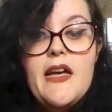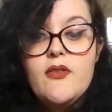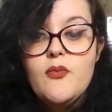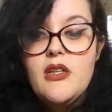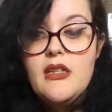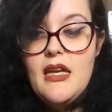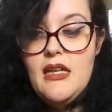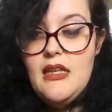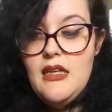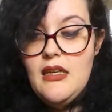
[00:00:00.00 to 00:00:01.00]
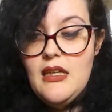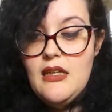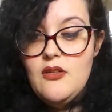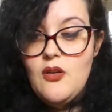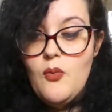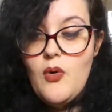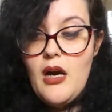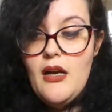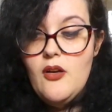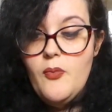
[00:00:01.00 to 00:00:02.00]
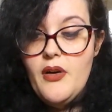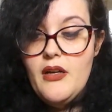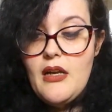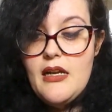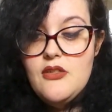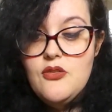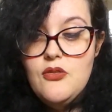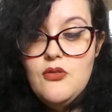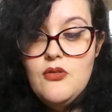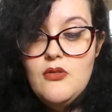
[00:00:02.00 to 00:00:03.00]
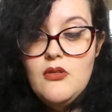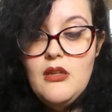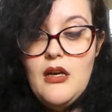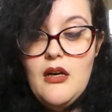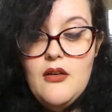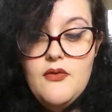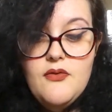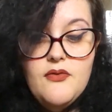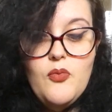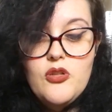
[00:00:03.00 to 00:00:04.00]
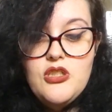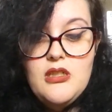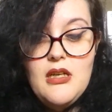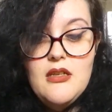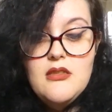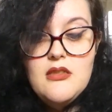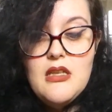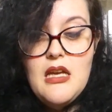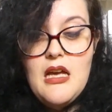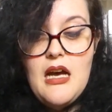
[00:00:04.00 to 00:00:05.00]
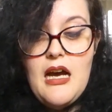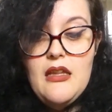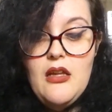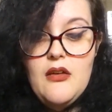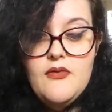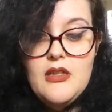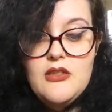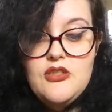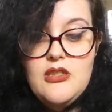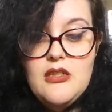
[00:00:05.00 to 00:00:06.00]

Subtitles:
haven't read Katie in a while, but I do love what she does. I love that she